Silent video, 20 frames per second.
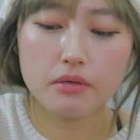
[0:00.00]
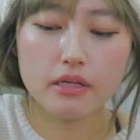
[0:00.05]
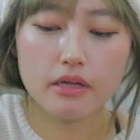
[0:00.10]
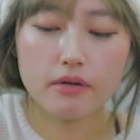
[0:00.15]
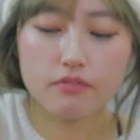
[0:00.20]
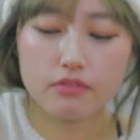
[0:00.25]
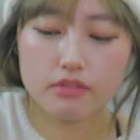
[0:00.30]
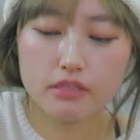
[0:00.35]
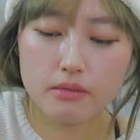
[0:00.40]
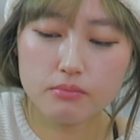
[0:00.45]
But
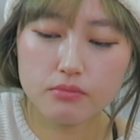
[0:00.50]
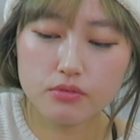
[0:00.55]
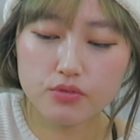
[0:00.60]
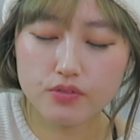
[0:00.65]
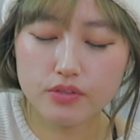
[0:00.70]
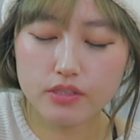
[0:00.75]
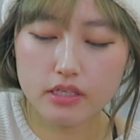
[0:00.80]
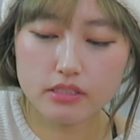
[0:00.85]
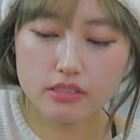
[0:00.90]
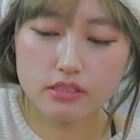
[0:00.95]
yeah, for that
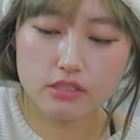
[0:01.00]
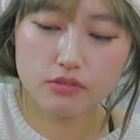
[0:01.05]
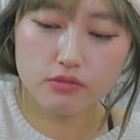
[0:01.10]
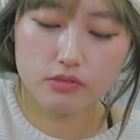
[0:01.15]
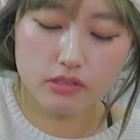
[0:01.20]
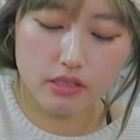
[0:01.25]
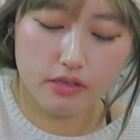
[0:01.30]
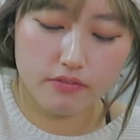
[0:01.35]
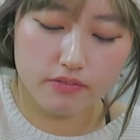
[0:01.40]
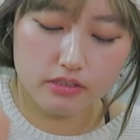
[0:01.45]
movie, I
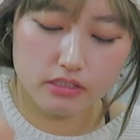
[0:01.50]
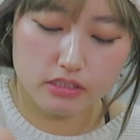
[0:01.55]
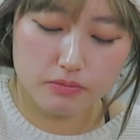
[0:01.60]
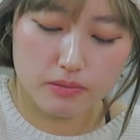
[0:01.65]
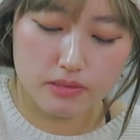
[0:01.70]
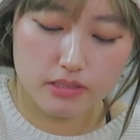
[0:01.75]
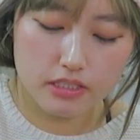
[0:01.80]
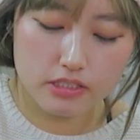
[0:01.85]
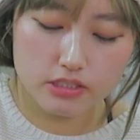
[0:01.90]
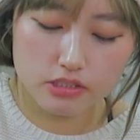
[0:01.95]
didn't really have any
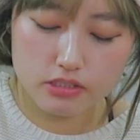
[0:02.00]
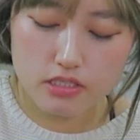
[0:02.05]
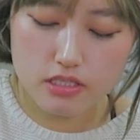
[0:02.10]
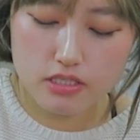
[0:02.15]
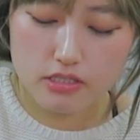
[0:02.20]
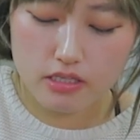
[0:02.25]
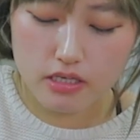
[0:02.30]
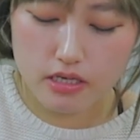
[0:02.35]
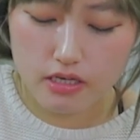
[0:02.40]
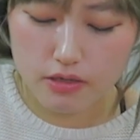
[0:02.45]

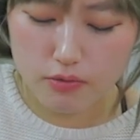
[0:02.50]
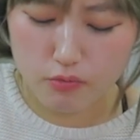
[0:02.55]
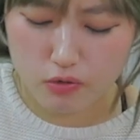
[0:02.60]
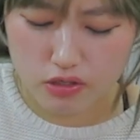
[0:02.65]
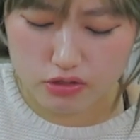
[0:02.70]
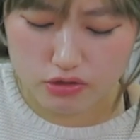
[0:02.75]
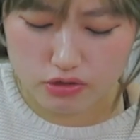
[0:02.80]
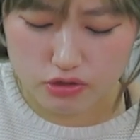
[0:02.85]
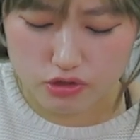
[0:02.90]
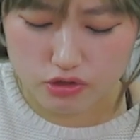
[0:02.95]
expectations. I
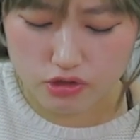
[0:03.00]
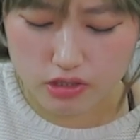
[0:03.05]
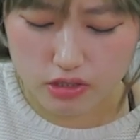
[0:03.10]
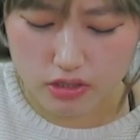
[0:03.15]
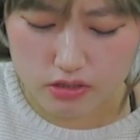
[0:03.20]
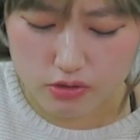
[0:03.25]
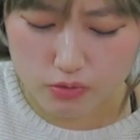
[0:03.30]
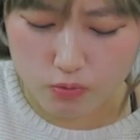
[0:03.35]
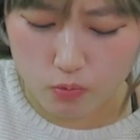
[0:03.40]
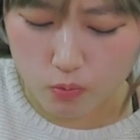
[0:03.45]
watched the
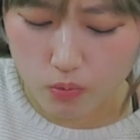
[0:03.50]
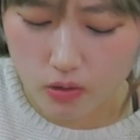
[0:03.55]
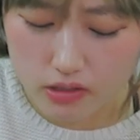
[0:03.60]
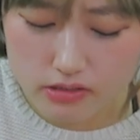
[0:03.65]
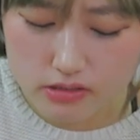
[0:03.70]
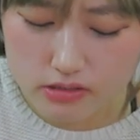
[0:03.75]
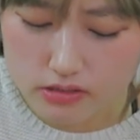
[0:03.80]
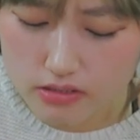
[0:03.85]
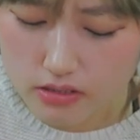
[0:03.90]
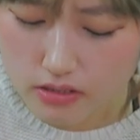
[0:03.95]
trailer
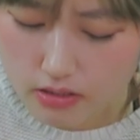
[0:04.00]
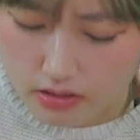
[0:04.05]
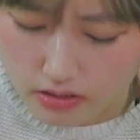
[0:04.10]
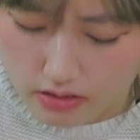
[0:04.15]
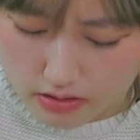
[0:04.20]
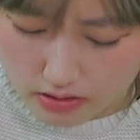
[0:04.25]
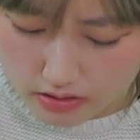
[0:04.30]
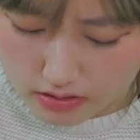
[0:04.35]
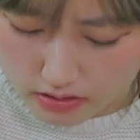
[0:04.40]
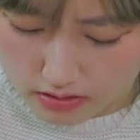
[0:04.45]
once,
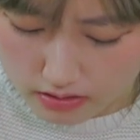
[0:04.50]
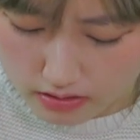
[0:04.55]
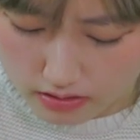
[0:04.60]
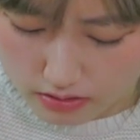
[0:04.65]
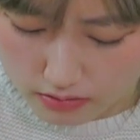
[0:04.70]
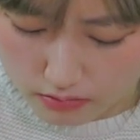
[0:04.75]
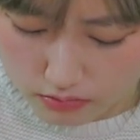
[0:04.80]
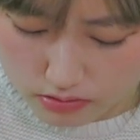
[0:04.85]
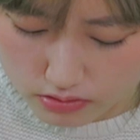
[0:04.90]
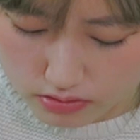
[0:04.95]

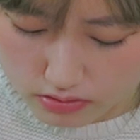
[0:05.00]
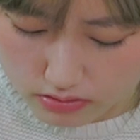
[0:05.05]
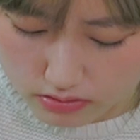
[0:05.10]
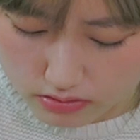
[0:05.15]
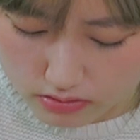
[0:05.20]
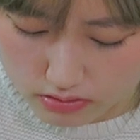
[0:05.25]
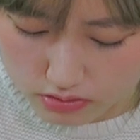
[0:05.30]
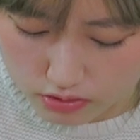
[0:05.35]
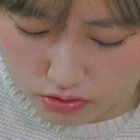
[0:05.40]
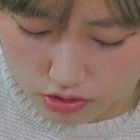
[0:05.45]
and I
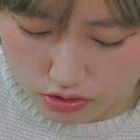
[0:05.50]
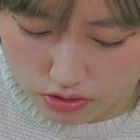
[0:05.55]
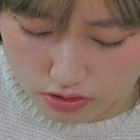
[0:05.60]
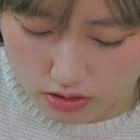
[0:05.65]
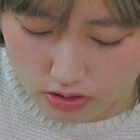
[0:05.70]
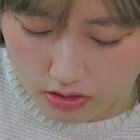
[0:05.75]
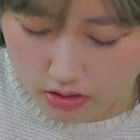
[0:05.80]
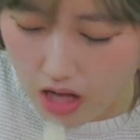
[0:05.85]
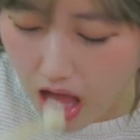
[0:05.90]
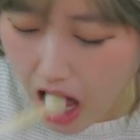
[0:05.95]
wasn't
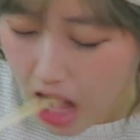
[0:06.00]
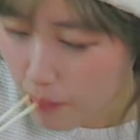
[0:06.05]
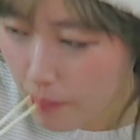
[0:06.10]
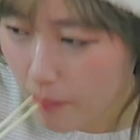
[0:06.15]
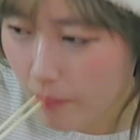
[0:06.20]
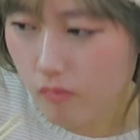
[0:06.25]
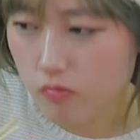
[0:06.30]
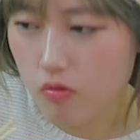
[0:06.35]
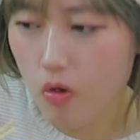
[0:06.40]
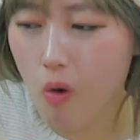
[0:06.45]
sure.
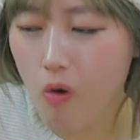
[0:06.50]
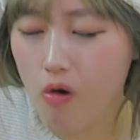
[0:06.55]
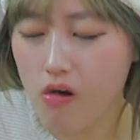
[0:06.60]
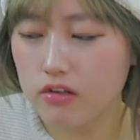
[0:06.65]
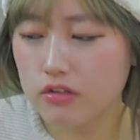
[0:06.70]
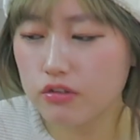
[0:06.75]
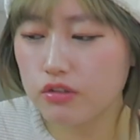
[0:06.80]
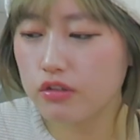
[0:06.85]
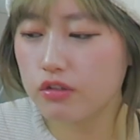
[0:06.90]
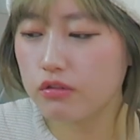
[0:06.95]

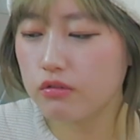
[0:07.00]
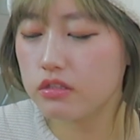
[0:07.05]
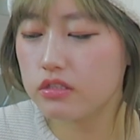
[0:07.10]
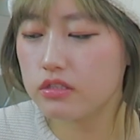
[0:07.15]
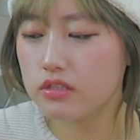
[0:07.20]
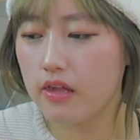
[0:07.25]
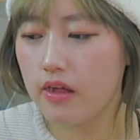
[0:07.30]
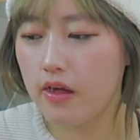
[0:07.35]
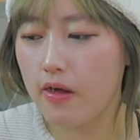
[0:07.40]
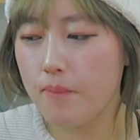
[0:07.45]
All I knew
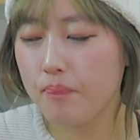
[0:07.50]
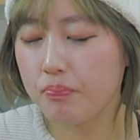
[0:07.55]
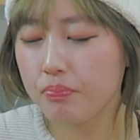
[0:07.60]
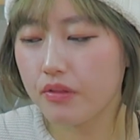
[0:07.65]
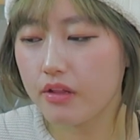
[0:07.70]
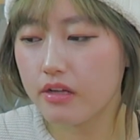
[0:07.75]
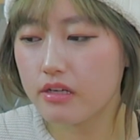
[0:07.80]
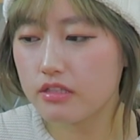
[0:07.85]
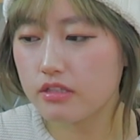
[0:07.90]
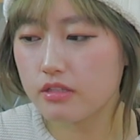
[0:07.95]
was
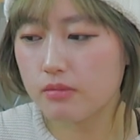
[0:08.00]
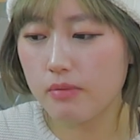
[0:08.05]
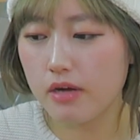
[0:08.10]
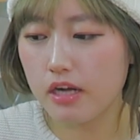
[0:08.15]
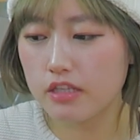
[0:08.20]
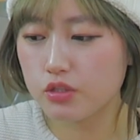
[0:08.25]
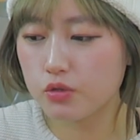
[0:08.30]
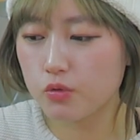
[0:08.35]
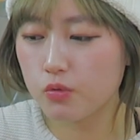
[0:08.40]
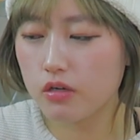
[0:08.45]
that it was a
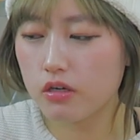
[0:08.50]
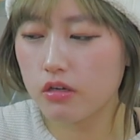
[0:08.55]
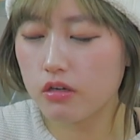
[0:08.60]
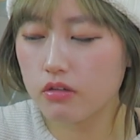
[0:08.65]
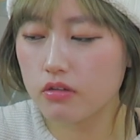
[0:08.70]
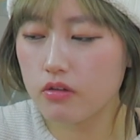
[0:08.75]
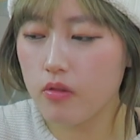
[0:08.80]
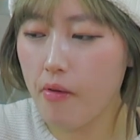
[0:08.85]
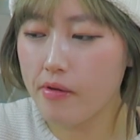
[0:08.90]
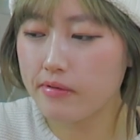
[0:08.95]
magic
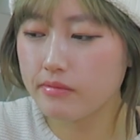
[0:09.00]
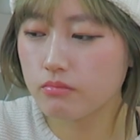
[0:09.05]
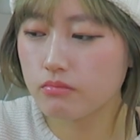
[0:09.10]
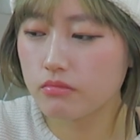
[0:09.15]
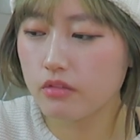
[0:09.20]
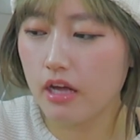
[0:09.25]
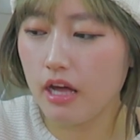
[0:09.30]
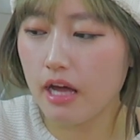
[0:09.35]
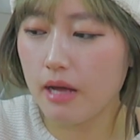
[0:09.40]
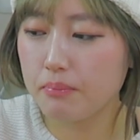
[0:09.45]
world
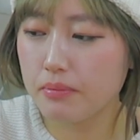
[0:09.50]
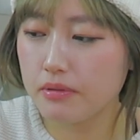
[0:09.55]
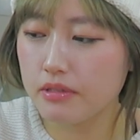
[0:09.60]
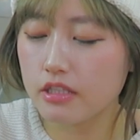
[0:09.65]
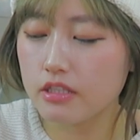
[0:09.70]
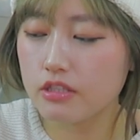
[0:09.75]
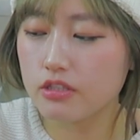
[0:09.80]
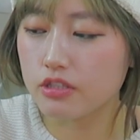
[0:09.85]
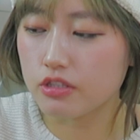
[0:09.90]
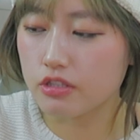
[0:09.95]

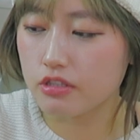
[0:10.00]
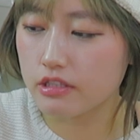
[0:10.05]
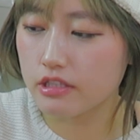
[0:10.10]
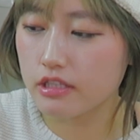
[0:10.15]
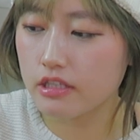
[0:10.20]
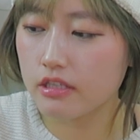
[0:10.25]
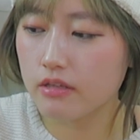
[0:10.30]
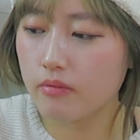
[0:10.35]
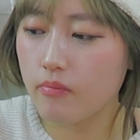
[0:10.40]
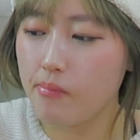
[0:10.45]
happening
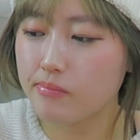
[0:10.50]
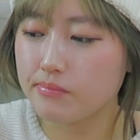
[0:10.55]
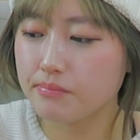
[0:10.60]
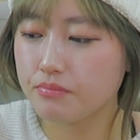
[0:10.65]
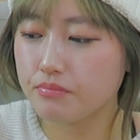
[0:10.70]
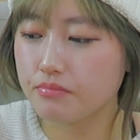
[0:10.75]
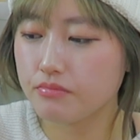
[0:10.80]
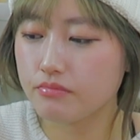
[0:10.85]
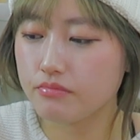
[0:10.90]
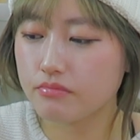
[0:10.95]
during
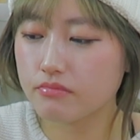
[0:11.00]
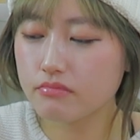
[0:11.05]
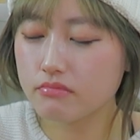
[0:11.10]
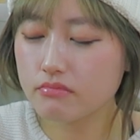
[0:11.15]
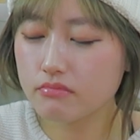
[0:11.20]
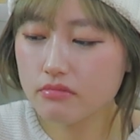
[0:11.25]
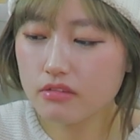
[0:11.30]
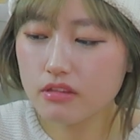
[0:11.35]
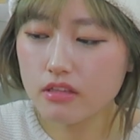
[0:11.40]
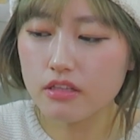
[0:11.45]

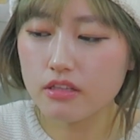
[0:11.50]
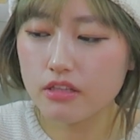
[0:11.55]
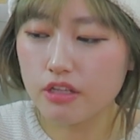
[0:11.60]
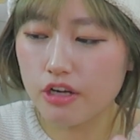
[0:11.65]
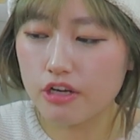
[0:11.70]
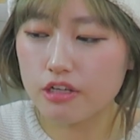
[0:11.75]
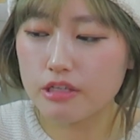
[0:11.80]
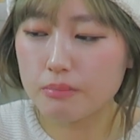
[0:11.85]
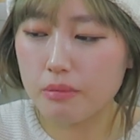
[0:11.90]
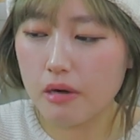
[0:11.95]

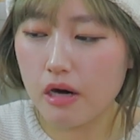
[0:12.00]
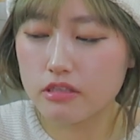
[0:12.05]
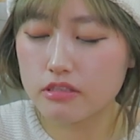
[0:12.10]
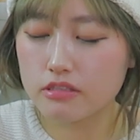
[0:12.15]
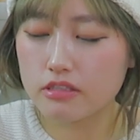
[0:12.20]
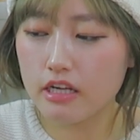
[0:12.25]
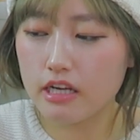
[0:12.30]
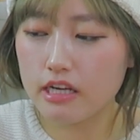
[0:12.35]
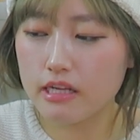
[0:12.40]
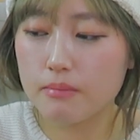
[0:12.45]
the Harry
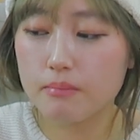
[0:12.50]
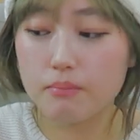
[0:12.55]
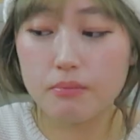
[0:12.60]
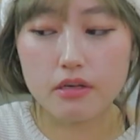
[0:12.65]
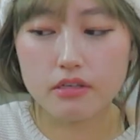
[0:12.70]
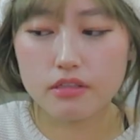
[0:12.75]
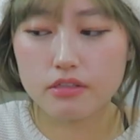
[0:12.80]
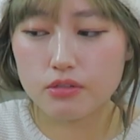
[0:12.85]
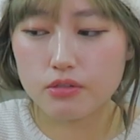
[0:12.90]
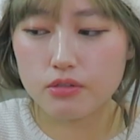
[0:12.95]
Potter time,
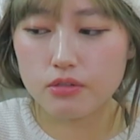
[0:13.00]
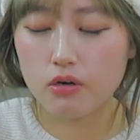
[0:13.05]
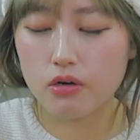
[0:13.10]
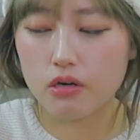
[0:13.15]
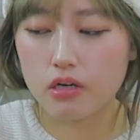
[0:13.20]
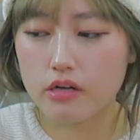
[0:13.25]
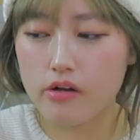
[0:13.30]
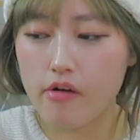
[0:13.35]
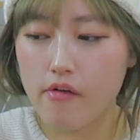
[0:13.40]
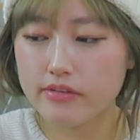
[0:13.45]
but in New
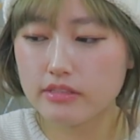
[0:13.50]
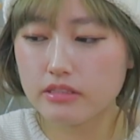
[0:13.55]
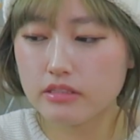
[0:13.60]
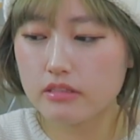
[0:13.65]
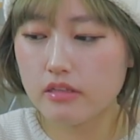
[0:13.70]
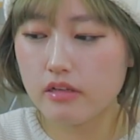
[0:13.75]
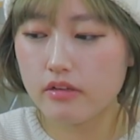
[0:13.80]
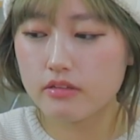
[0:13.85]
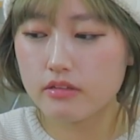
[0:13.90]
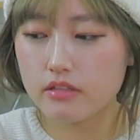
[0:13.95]
York.
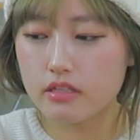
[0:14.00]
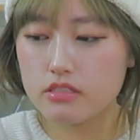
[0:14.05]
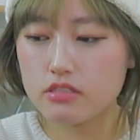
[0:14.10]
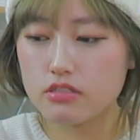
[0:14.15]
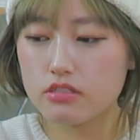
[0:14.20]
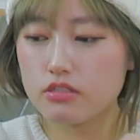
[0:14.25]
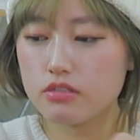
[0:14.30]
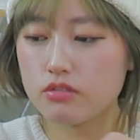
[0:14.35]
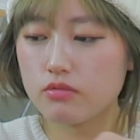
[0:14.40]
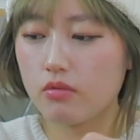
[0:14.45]

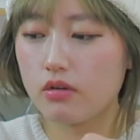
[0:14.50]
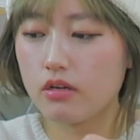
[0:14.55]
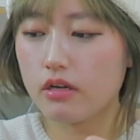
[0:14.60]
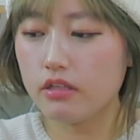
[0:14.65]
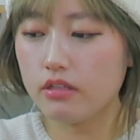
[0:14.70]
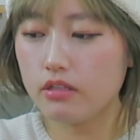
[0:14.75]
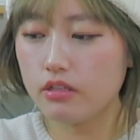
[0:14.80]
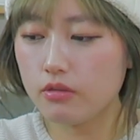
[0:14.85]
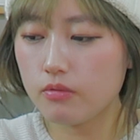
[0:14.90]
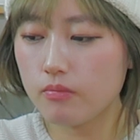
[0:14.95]
That's just
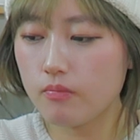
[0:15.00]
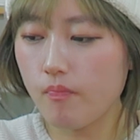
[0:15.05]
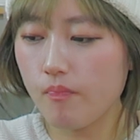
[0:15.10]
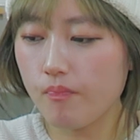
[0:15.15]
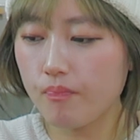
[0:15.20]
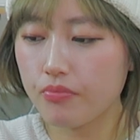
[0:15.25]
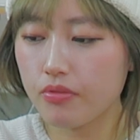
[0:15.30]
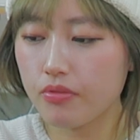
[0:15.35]
what I knew.